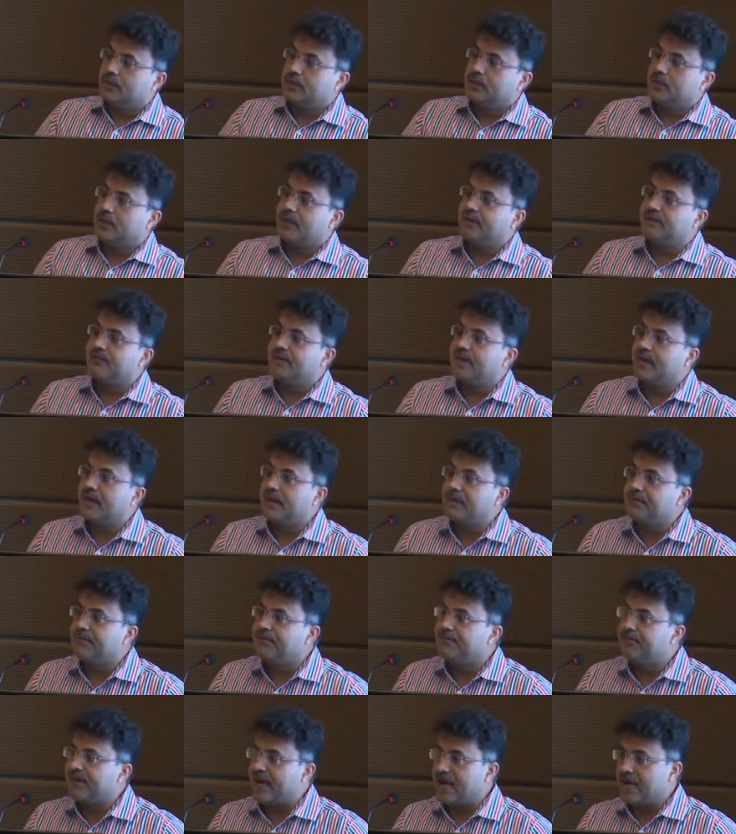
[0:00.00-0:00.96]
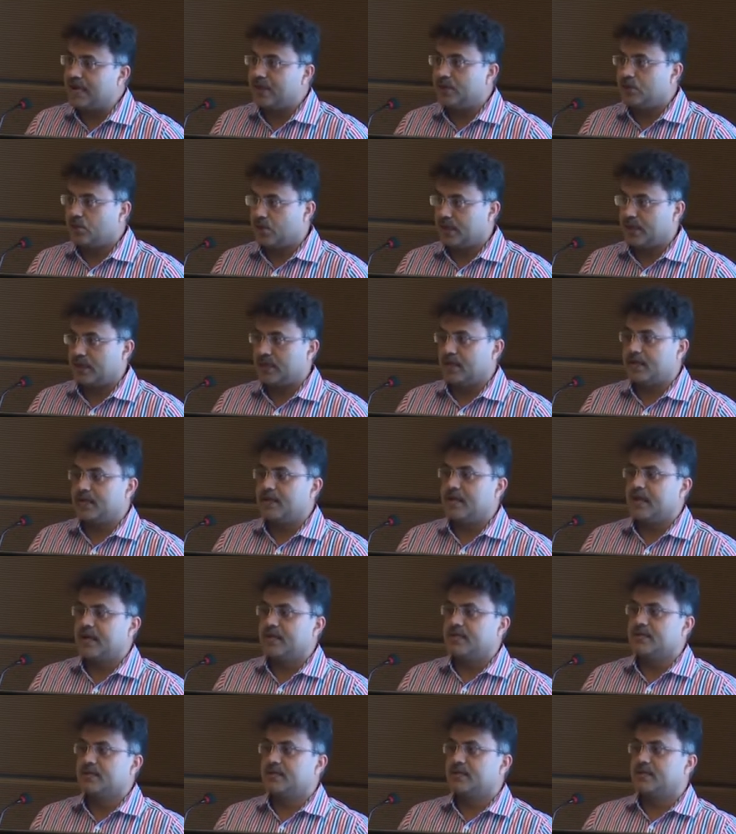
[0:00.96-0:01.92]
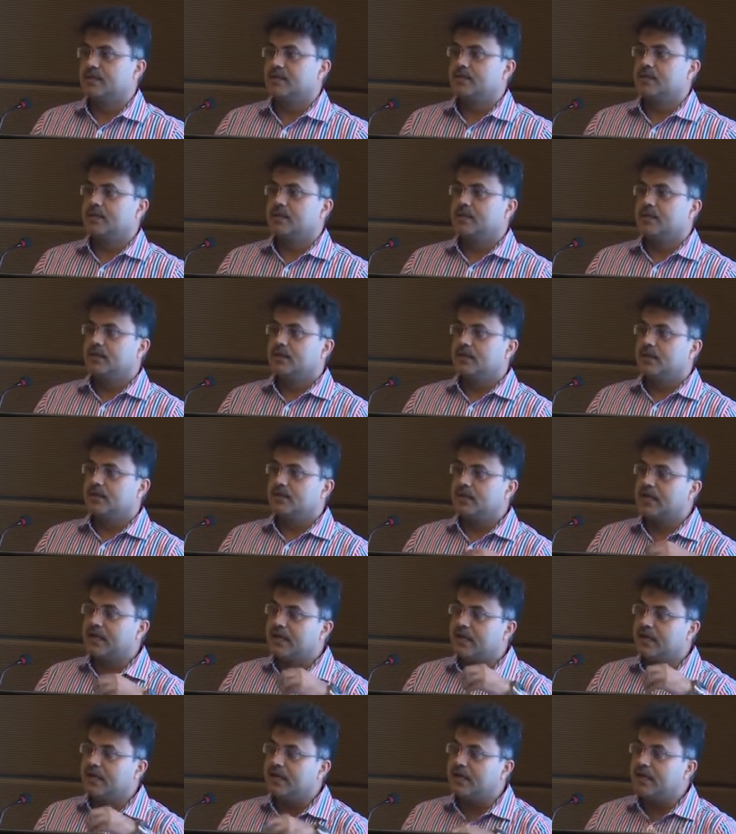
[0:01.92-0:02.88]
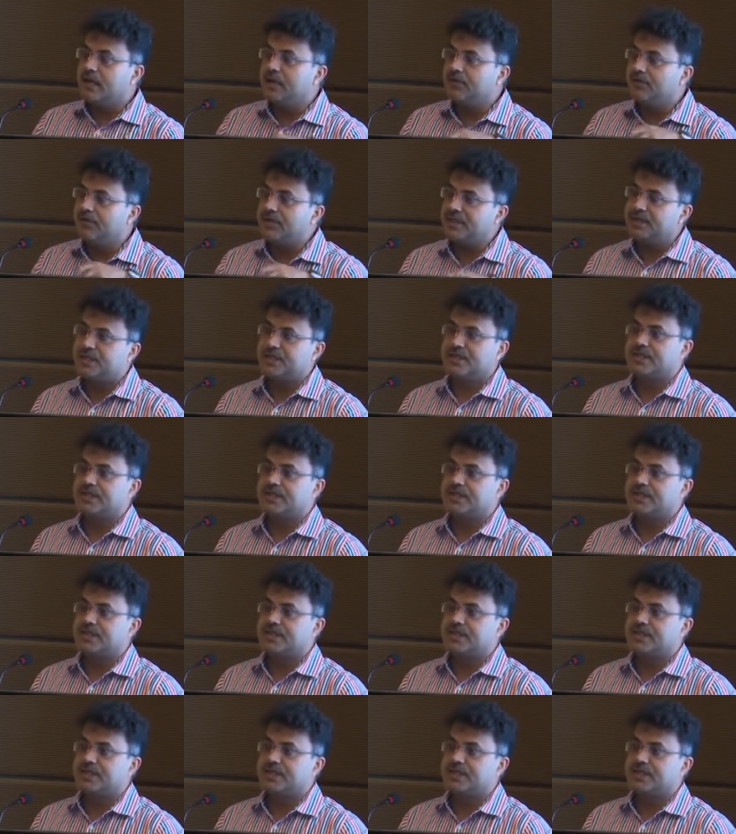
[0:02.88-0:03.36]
that we have failed to recognize that in which